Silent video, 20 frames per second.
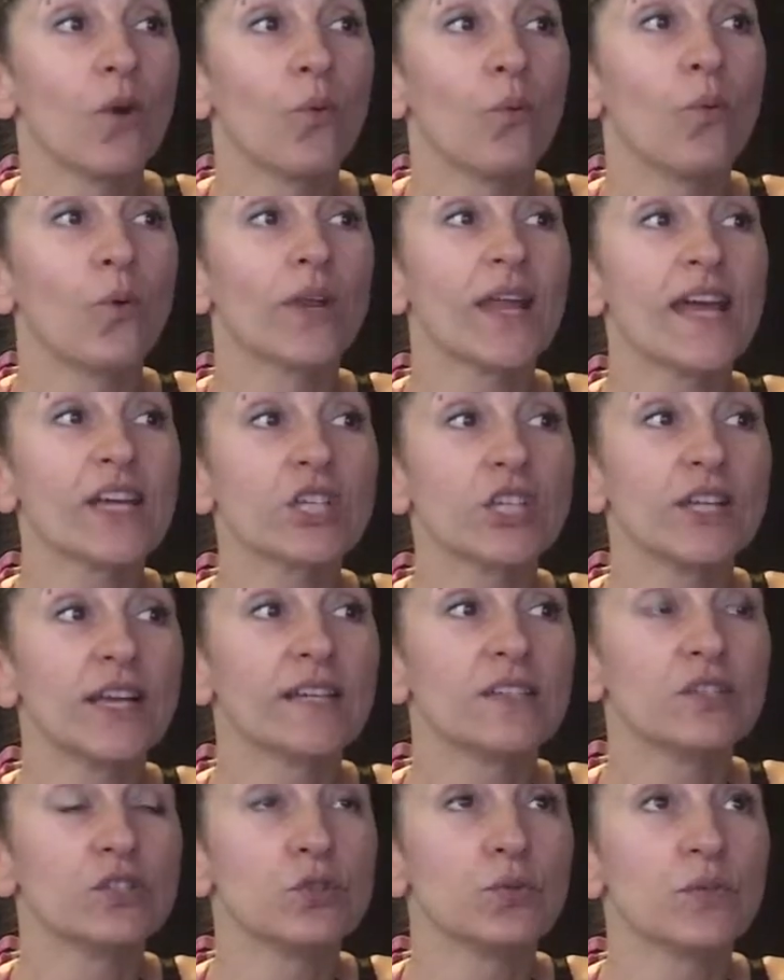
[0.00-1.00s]
What I actually
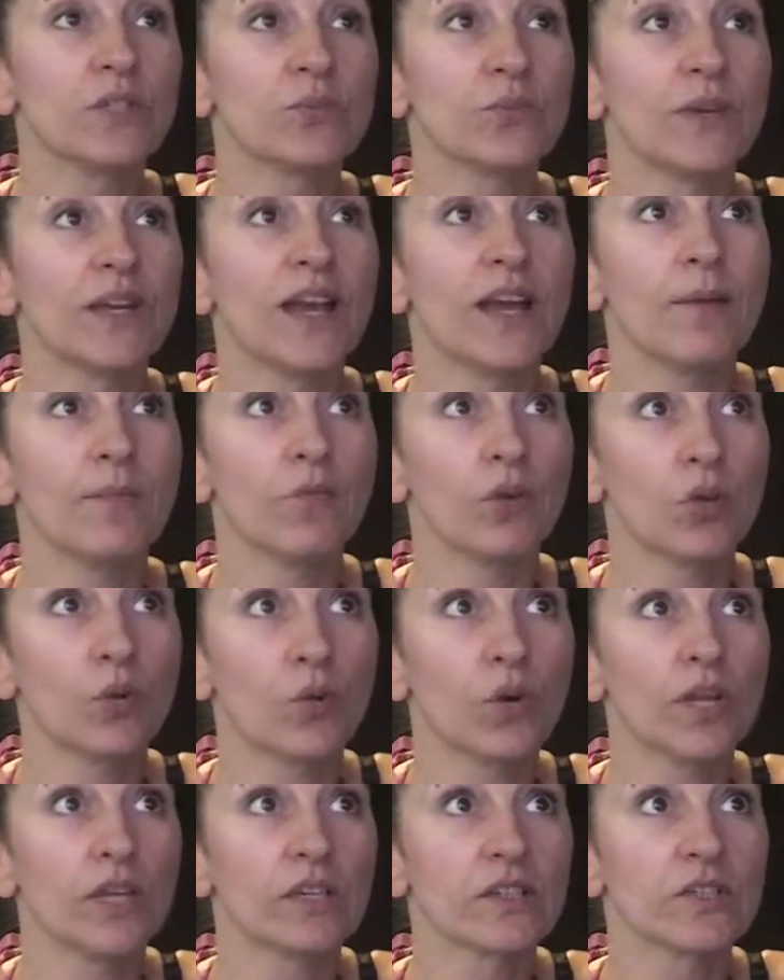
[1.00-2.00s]
like to do is when I'm
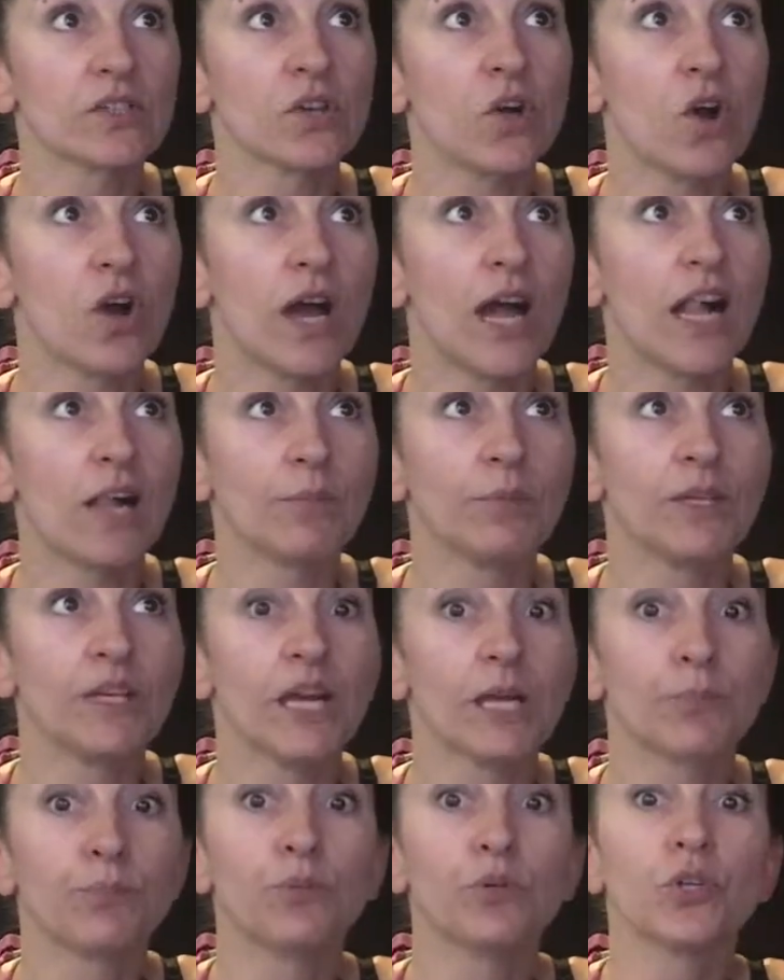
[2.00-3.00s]
recording a song, I'll be
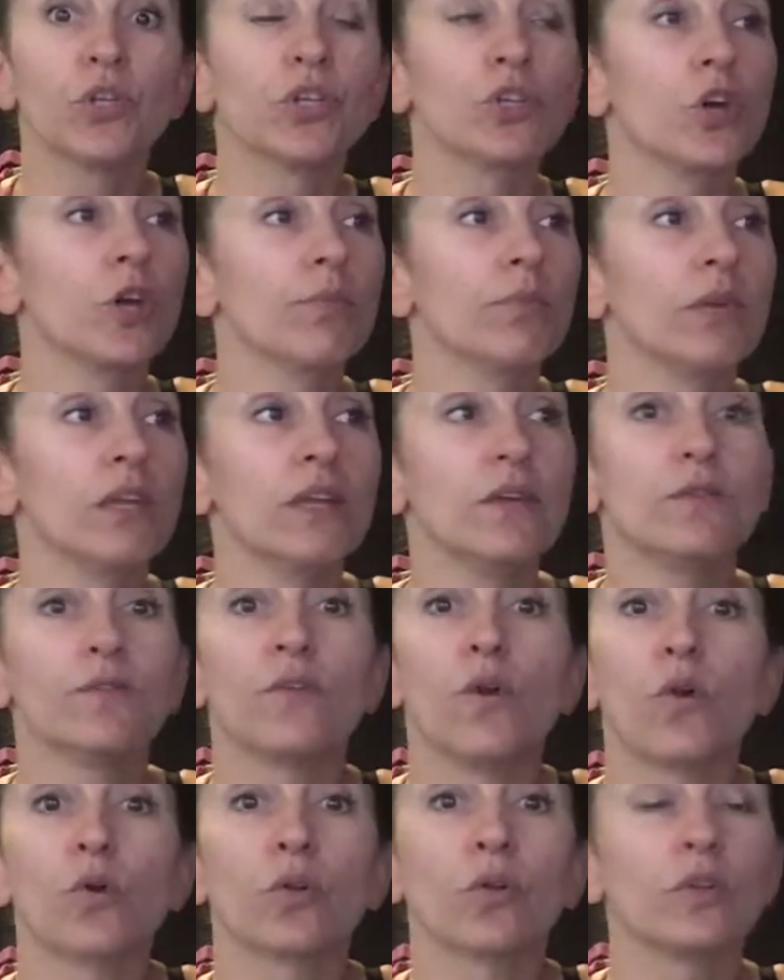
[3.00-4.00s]
like, put it on me
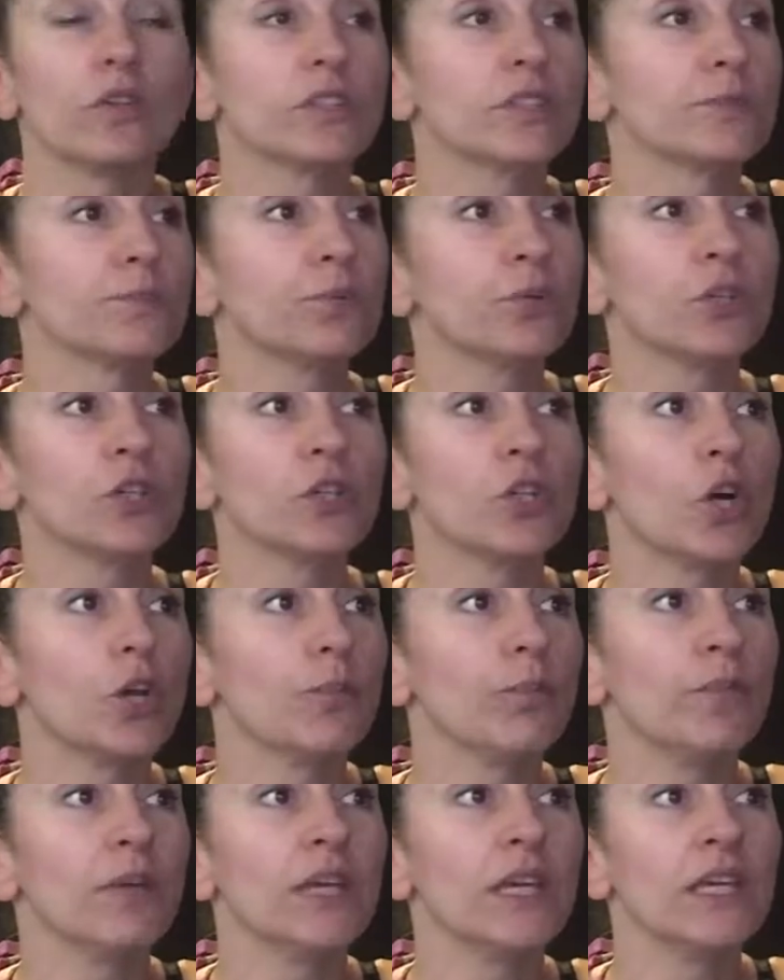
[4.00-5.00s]
vocals, put it
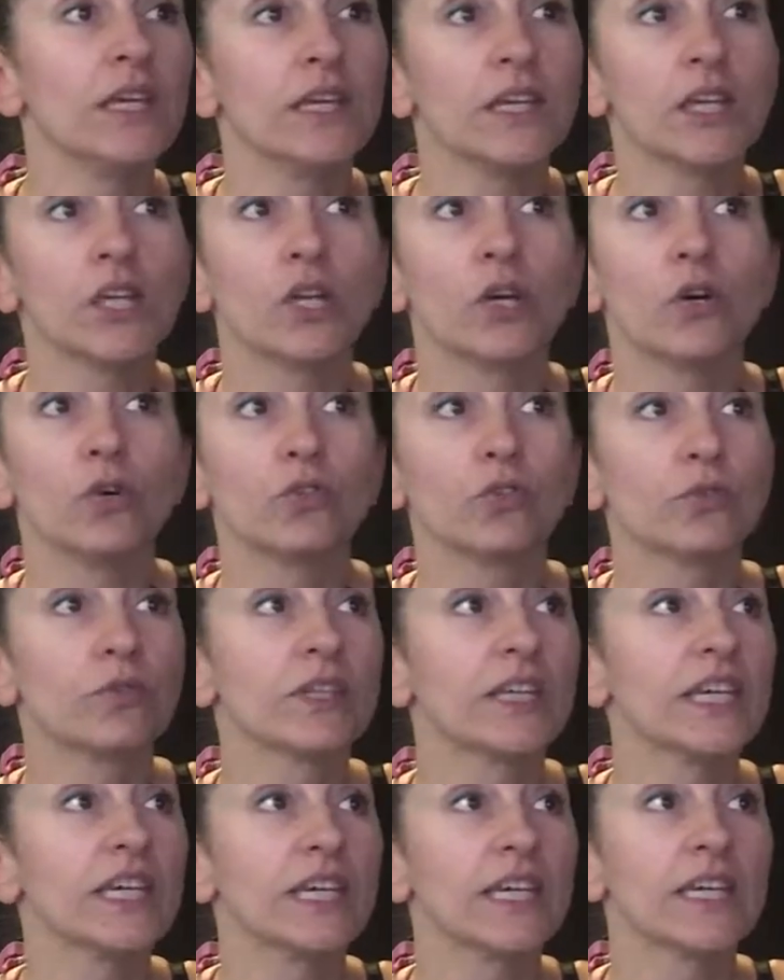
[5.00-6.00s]
on me, you know,
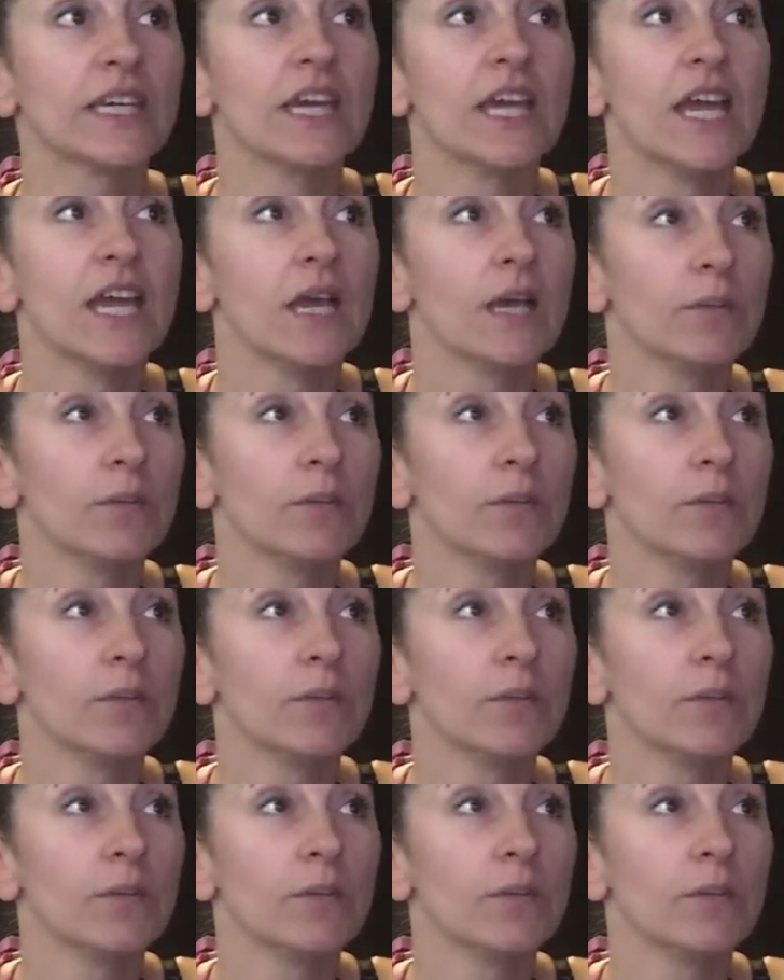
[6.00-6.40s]
kick,